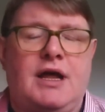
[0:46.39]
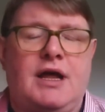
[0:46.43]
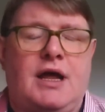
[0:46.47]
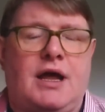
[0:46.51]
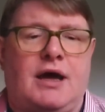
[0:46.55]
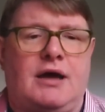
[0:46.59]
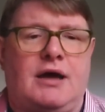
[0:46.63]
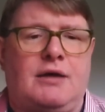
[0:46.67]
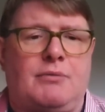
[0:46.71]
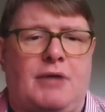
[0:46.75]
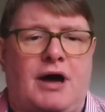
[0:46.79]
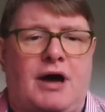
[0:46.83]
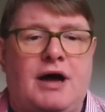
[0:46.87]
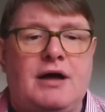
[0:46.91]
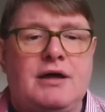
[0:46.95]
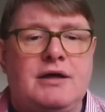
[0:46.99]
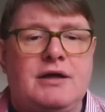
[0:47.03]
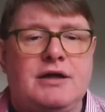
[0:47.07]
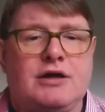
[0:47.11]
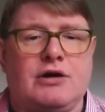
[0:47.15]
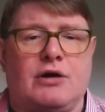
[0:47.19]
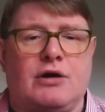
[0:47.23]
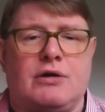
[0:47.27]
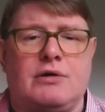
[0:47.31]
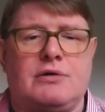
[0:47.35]
I
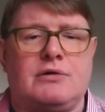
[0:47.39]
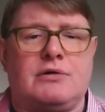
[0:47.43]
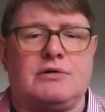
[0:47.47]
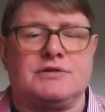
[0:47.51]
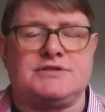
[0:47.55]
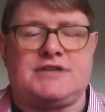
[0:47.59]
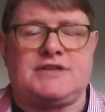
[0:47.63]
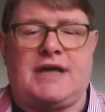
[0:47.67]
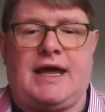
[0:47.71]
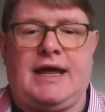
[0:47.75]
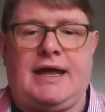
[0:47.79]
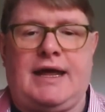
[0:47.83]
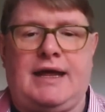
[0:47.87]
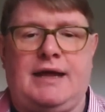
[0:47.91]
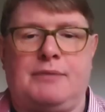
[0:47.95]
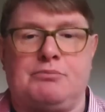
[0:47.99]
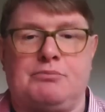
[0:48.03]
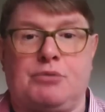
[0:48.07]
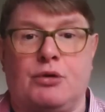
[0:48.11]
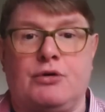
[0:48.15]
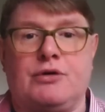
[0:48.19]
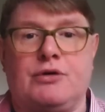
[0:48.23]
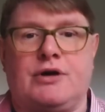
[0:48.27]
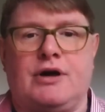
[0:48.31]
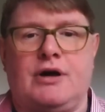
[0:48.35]
caught a
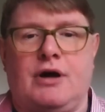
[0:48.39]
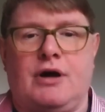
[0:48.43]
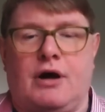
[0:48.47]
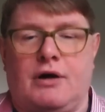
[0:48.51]
bug